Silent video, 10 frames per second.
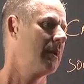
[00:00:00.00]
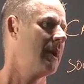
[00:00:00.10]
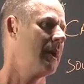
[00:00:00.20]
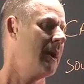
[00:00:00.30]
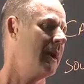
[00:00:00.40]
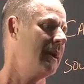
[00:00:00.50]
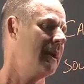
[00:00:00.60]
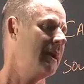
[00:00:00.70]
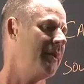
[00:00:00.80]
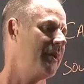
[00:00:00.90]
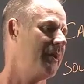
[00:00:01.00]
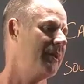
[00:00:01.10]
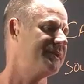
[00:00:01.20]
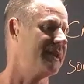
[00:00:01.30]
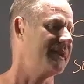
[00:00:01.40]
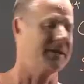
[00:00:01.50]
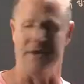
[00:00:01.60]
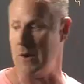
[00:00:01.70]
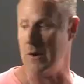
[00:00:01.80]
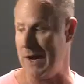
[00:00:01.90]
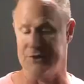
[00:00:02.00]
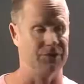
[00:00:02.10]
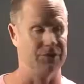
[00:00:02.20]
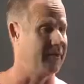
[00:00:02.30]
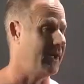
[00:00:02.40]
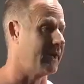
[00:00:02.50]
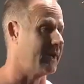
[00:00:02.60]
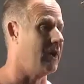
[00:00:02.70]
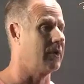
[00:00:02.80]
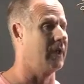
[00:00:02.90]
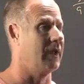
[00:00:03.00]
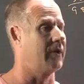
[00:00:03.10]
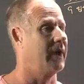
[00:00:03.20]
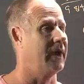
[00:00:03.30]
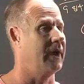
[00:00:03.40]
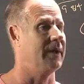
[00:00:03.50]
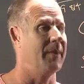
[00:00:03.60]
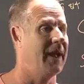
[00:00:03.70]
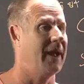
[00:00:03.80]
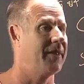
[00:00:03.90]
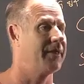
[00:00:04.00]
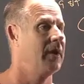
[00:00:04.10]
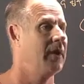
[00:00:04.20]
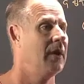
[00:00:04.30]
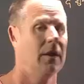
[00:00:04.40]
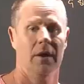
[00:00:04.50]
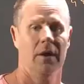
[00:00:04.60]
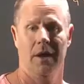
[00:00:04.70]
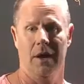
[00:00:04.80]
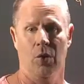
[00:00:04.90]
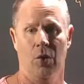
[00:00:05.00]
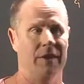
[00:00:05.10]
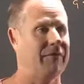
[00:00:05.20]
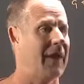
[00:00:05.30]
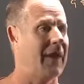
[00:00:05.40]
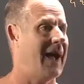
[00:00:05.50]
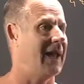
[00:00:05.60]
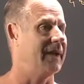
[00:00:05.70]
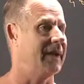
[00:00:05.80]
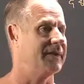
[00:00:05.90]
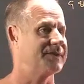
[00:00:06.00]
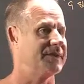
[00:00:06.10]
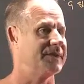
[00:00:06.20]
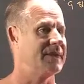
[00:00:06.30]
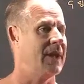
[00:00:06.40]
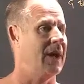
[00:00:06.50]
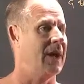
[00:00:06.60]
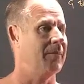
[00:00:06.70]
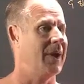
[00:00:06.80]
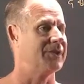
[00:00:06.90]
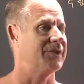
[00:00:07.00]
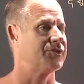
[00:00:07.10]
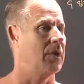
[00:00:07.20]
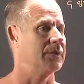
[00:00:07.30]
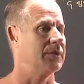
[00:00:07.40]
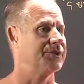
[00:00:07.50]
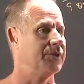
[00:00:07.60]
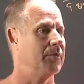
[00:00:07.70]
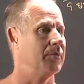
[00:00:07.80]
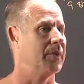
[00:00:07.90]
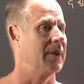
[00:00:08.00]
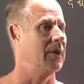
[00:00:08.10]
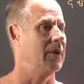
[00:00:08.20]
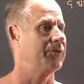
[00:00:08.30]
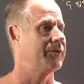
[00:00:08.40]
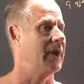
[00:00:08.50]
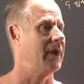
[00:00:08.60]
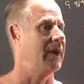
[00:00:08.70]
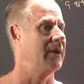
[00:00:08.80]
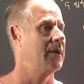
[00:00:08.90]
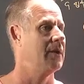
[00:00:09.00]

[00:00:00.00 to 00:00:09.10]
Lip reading: 9, and 36. Now I should have had a calculator handy. Math on the fly like this is not my strong suit, but I'll say